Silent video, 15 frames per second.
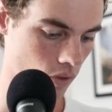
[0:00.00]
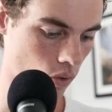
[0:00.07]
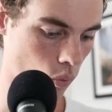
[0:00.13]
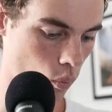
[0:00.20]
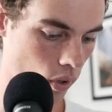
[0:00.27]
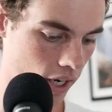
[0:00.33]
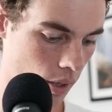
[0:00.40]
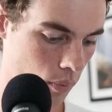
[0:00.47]

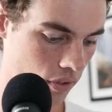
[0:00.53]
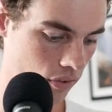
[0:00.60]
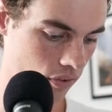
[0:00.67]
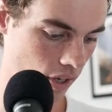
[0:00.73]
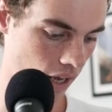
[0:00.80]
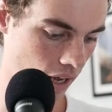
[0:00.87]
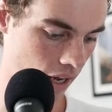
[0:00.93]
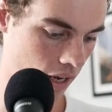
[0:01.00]
what I would
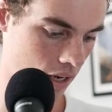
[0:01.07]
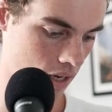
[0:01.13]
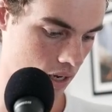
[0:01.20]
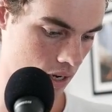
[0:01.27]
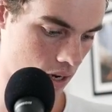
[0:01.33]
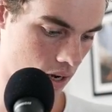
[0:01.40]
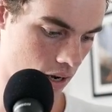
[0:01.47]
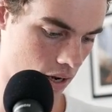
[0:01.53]
say
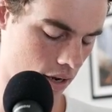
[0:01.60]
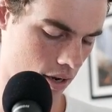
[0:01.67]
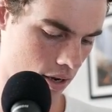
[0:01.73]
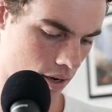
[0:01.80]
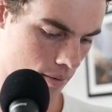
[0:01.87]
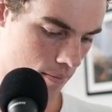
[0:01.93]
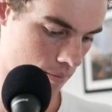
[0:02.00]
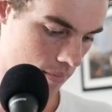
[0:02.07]

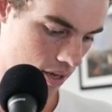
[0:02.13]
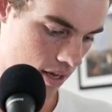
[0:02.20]
to